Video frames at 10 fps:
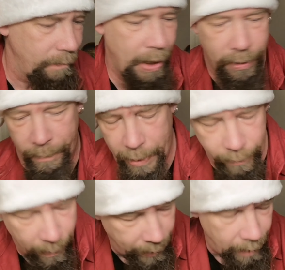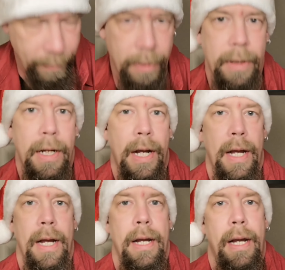I've met so many great people,
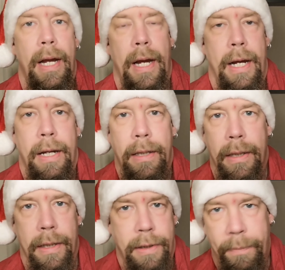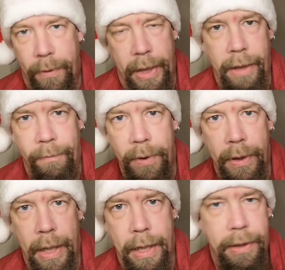and the support I get from
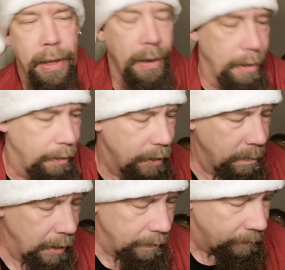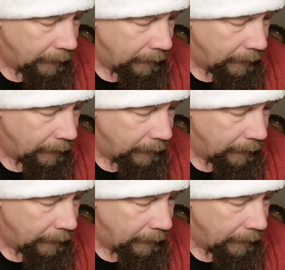you guys, the encouragement,